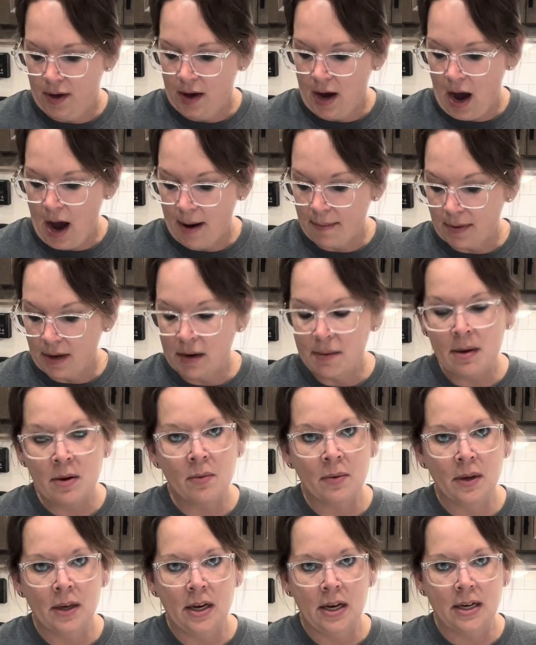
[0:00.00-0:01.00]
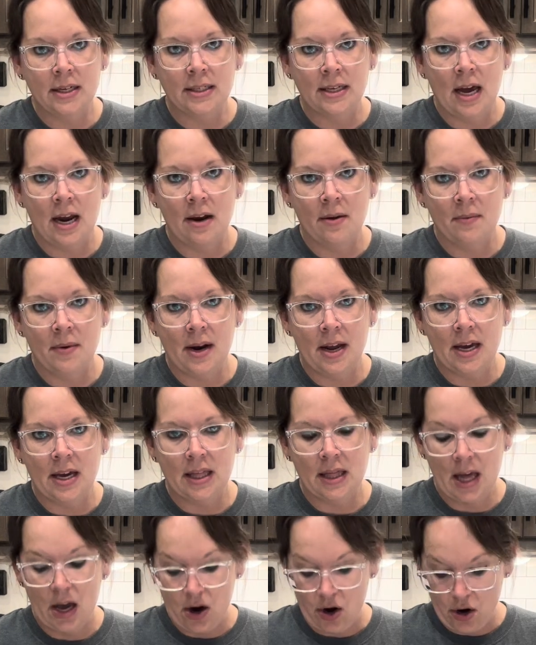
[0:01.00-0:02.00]
I'm going to be really excited when I can
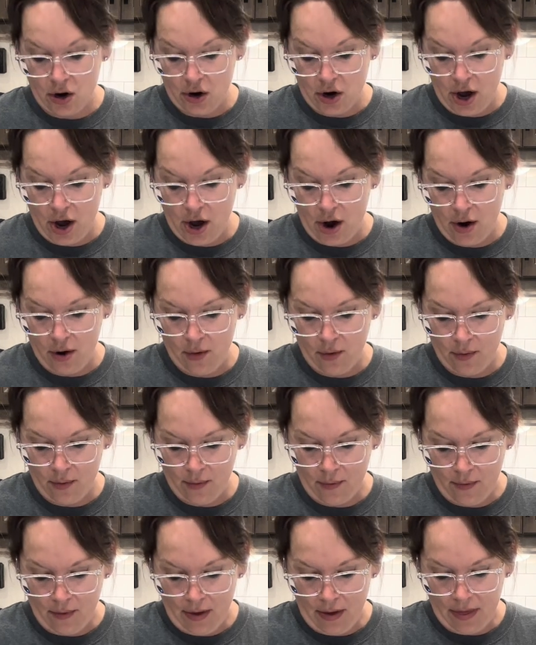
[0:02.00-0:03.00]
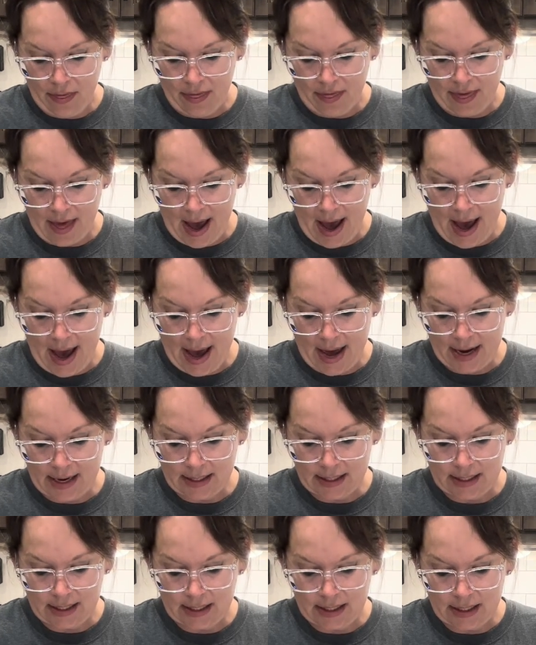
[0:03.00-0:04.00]
let her know
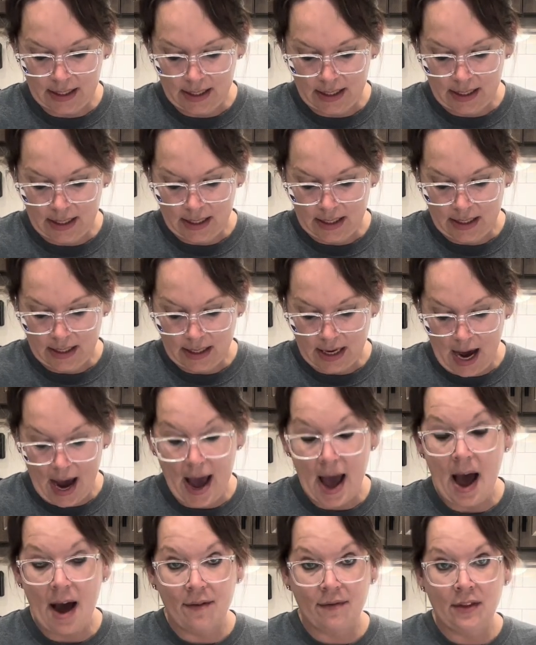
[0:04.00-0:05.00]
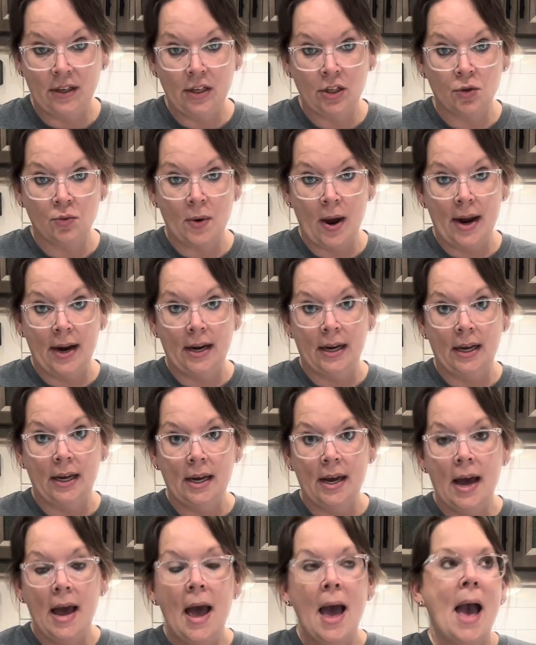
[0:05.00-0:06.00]
that I have these ready.
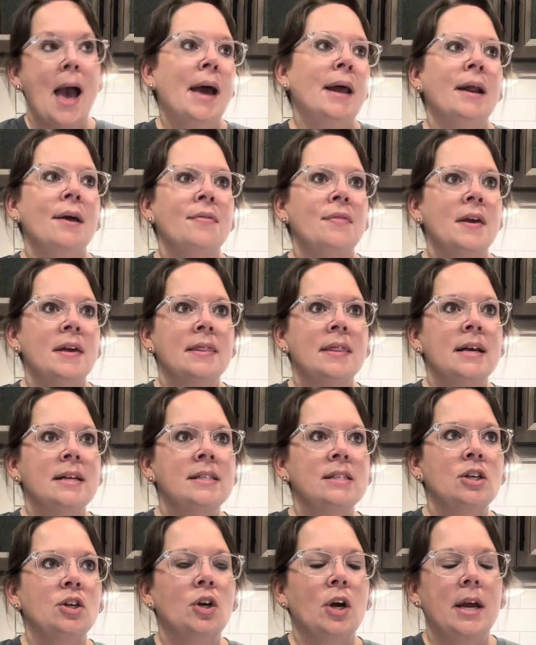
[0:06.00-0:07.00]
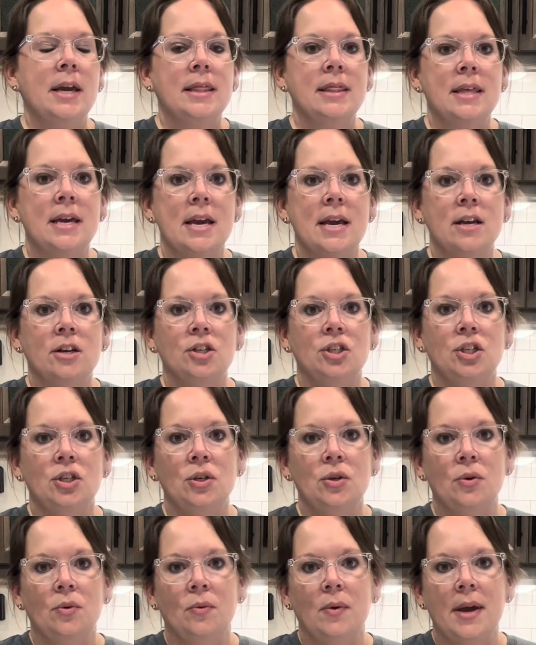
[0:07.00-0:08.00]
And I think that's a great thing
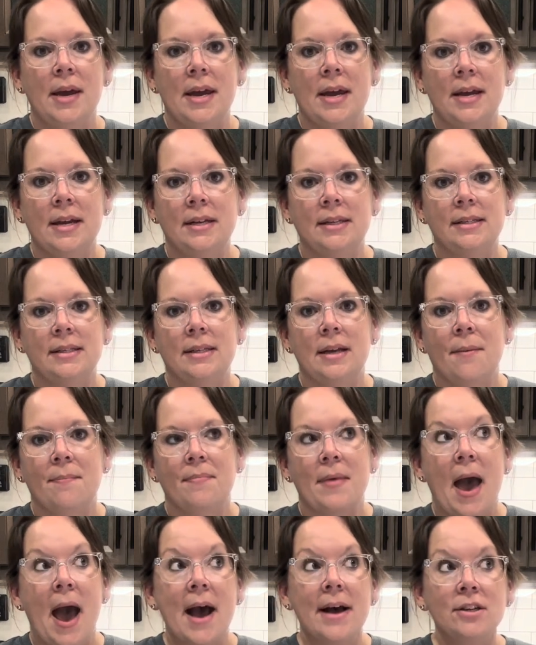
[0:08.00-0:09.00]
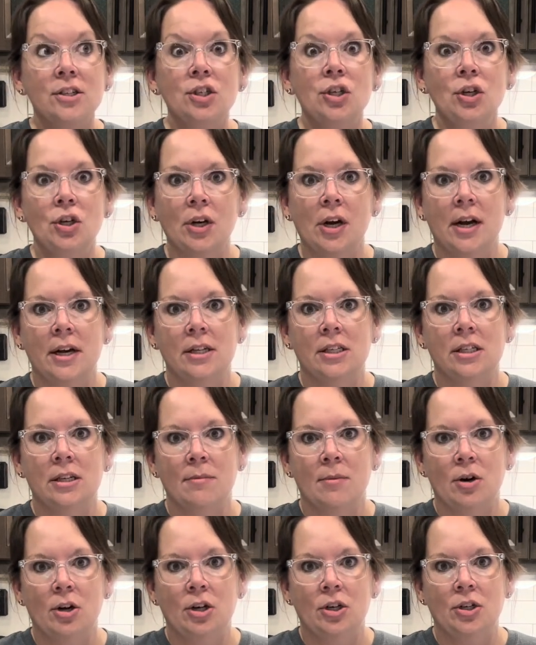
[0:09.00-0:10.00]
too, is ask your
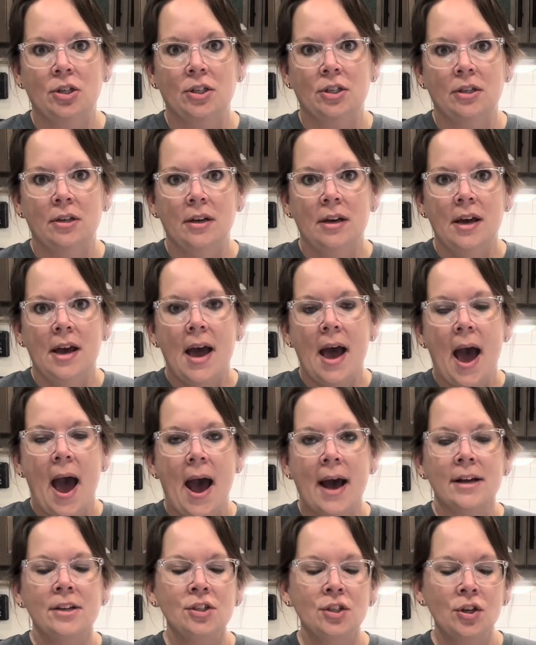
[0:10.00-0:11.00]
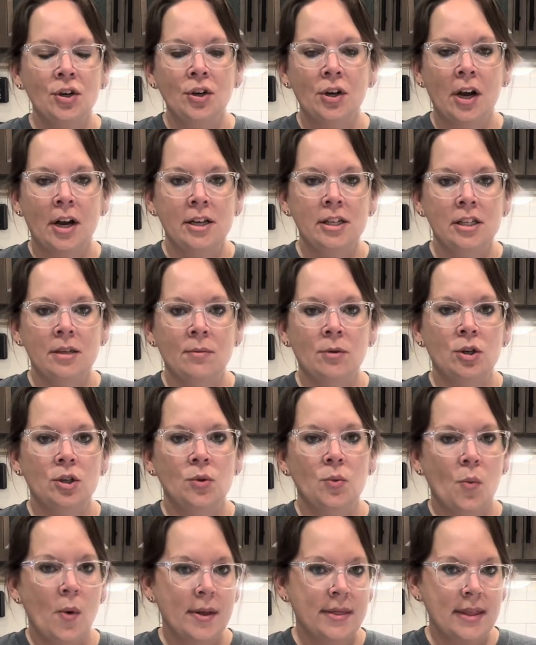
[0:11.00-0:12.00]
customers. Ask your customers
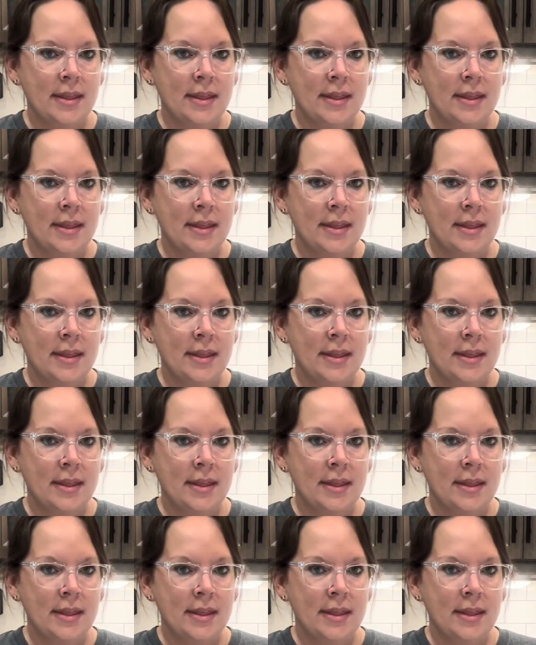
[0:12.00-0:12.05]
what